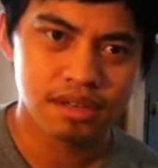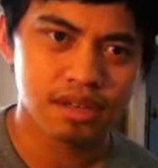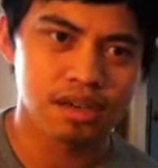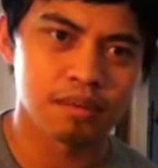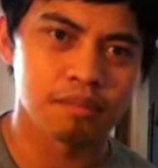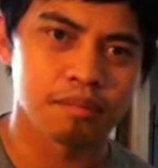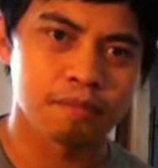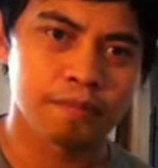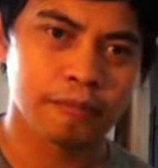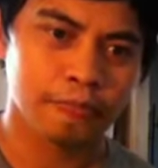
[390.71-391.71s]
Um,
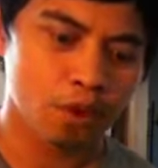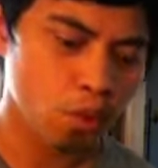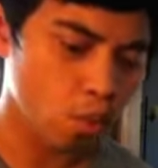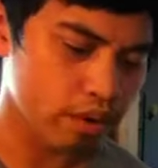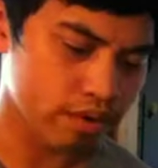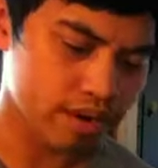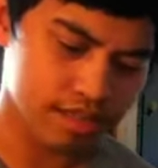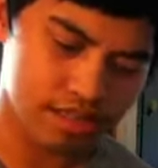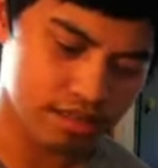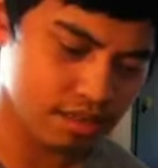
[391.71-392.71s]
whether
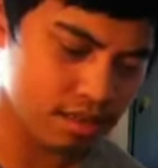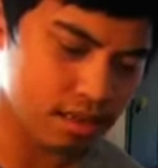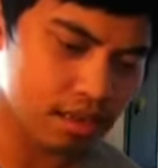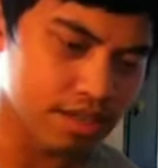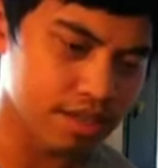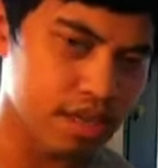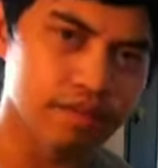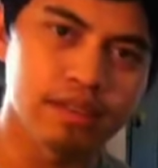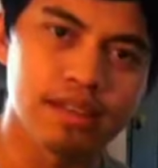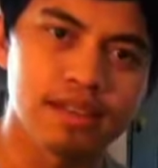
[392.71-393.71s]
it's
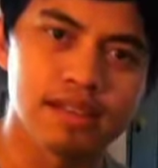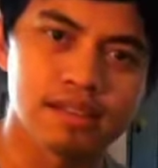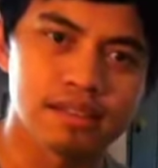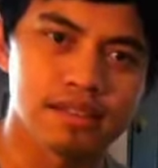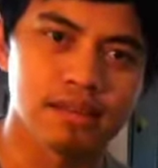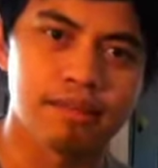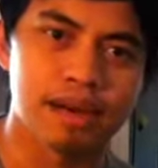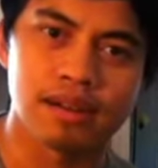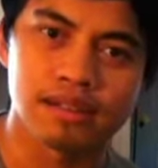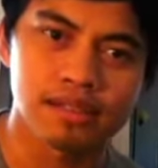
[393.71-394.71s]
uncover things
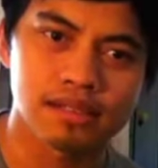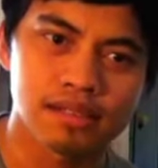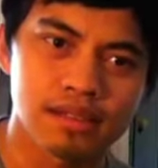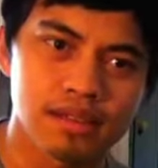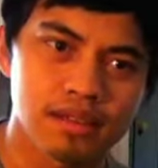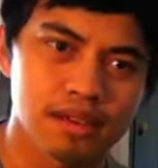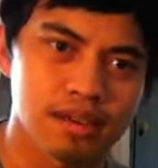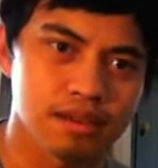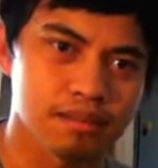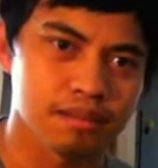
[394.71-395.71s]
about us
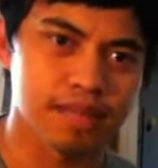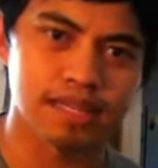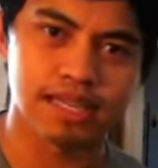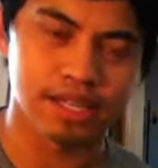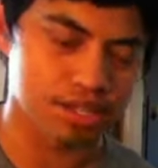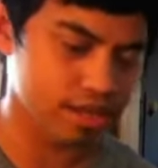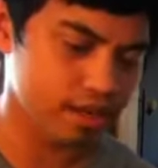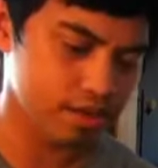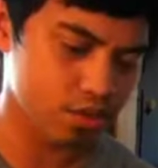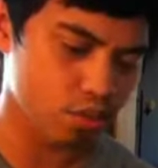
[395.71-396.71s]
um, that need to
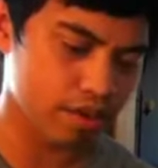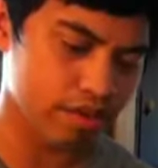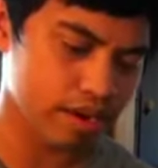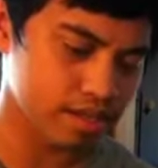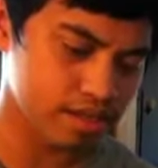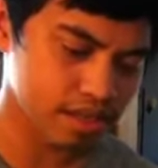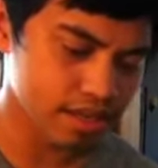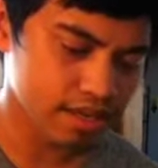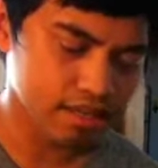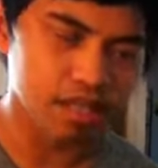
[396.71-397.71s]
change, whether it's
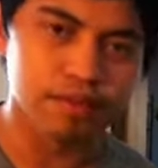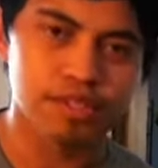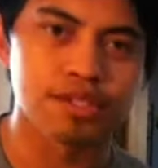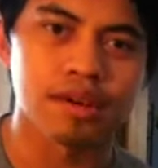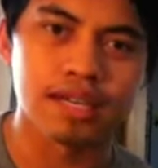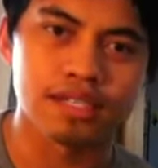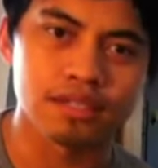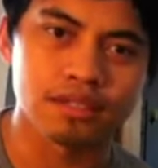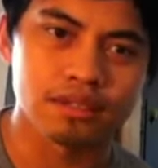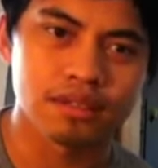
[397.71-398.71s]
give us
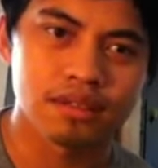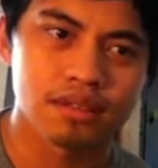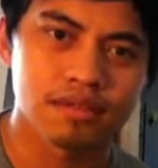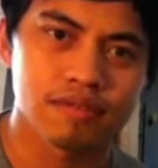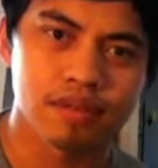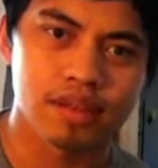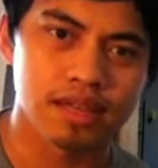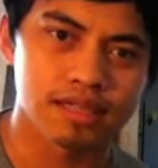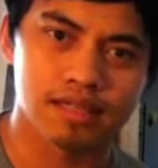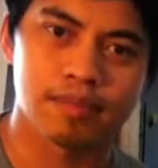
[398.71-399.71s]
direction for the
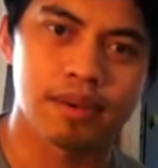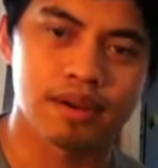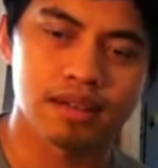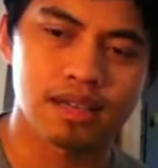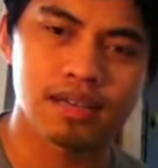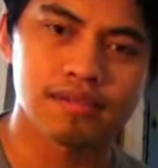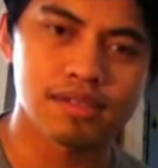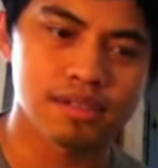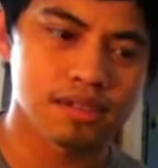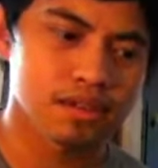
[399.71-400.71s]
next step in our
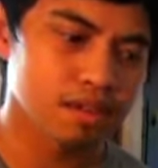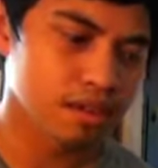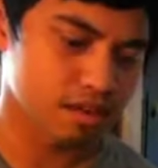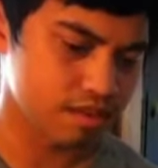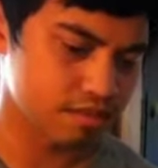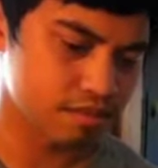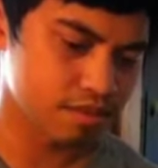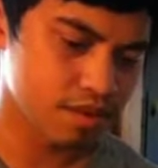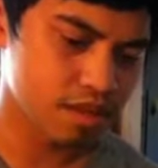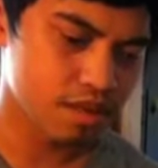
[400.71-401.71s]
lives, um,
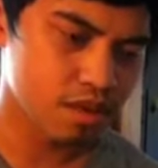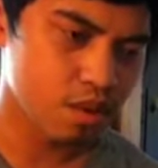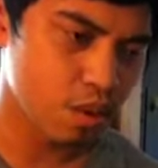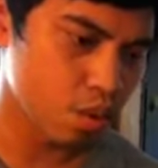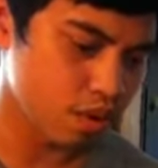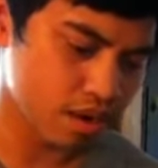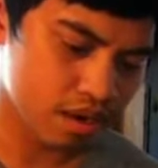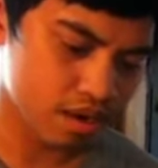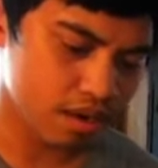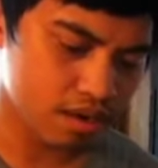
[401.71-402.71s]

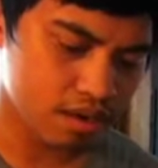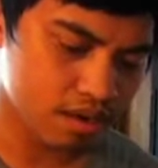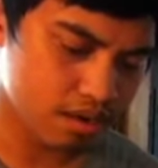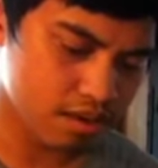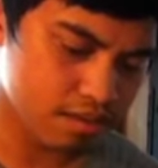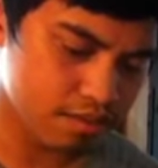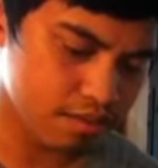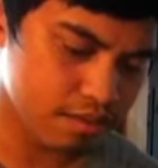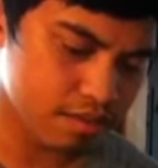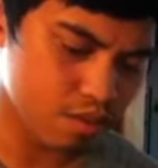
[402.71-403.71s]
or um,
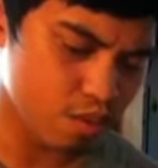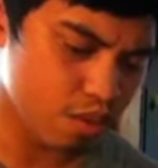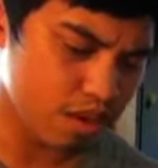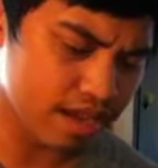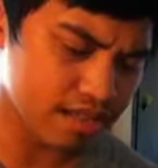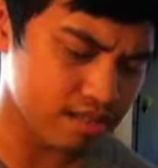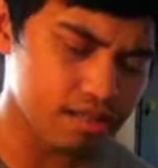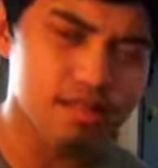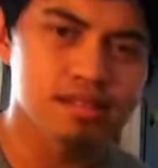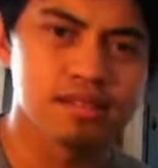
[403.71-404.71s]
or
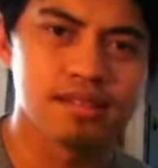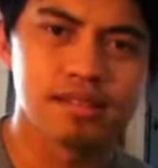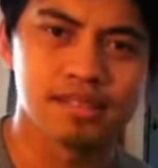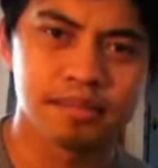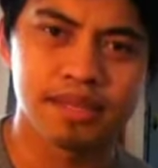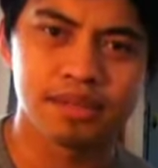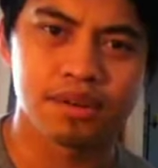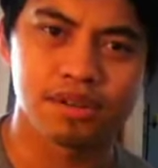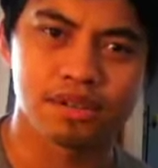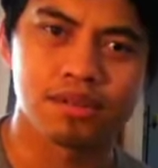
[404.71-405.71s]
it's to speak to
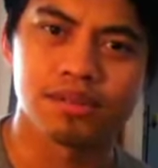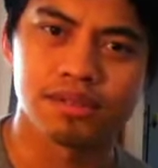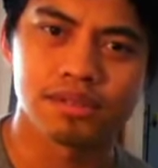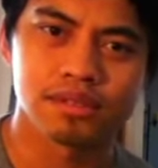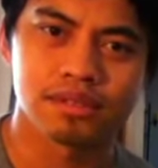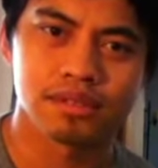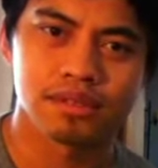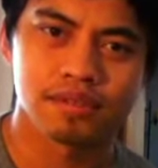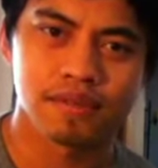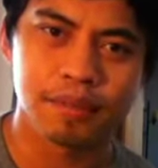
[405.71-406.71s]
our souls
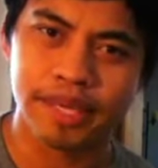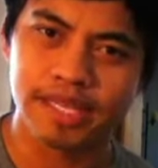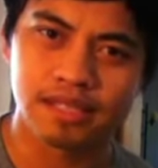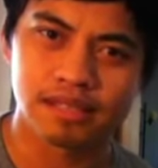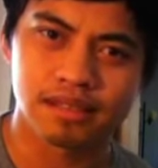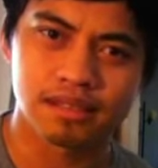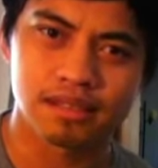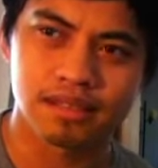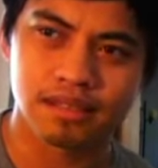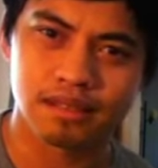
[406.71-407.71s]
for peace,
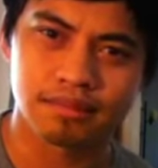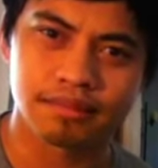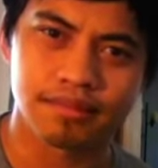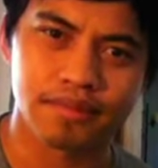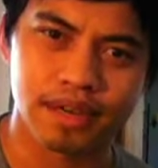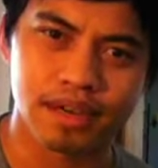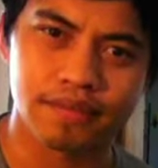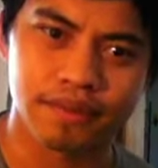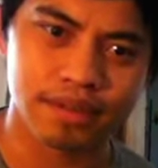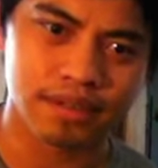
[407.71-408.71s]
um, for
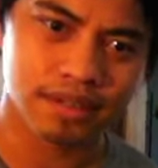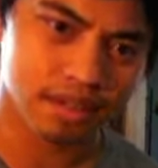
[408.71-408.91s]
comfort.